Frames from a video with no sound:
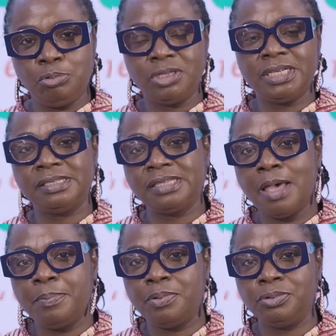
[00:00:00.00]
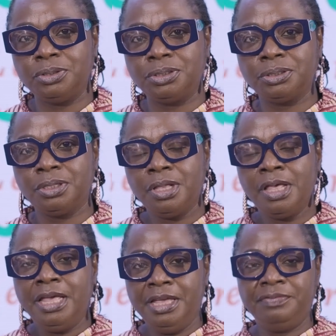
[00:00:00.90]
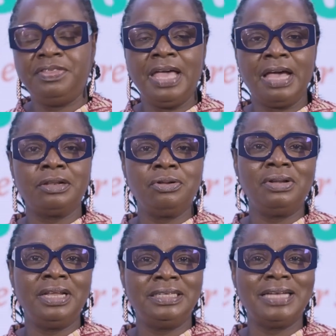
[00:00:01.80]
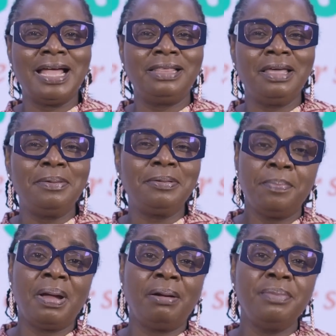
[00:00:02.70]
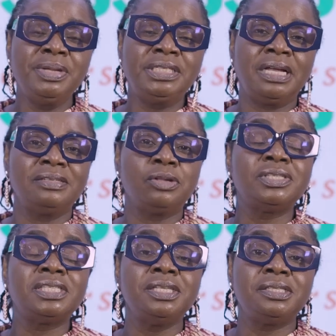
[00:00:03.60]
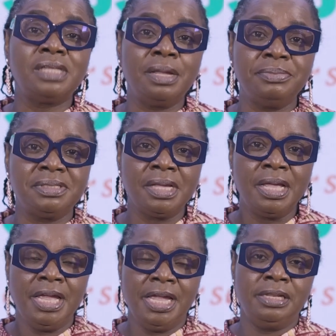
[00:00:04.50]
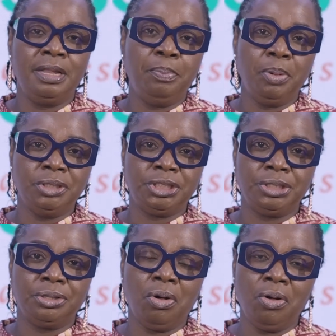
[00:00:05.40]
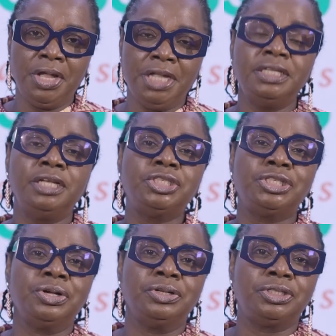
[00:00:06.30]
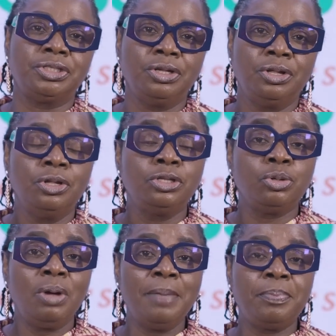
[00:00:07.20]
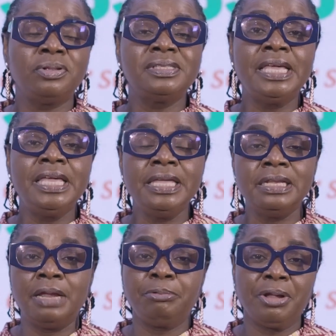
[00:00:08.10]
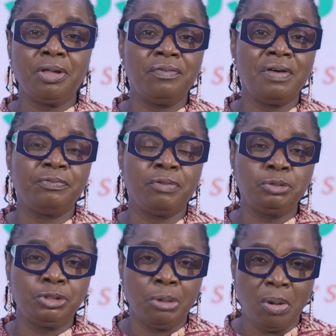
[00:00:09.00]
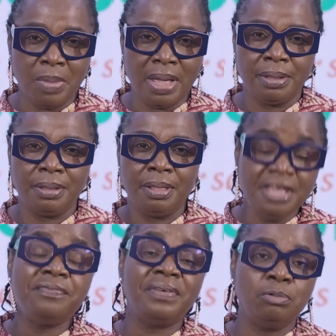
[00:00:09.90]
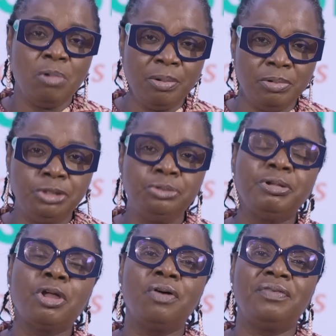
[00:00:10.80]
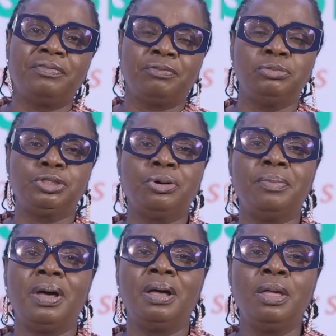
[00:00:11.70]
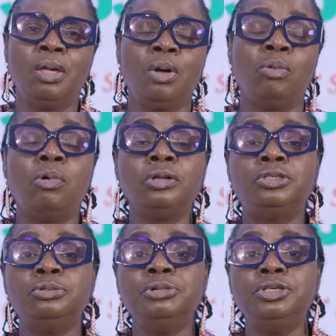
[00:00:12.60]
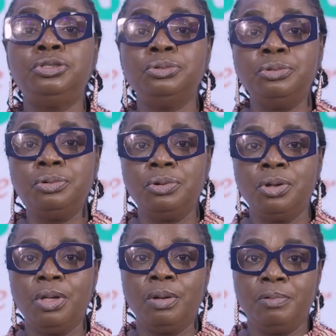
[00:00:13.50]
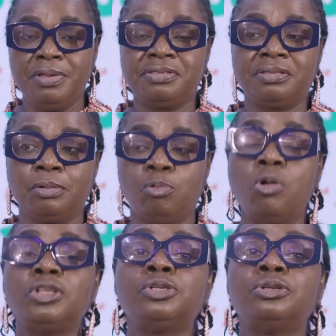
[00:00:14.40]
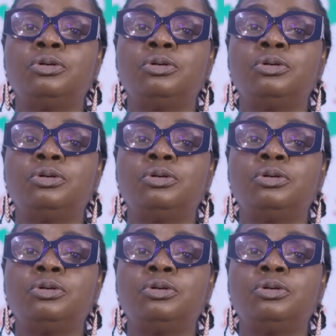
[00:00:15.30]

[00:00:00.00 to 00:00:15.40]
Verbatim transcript: what has happened? If they acknowledge, are there parameters or systems in the body or in the church to help us heal and recover from trauma? If and when we do recover from trauma, what do we do with what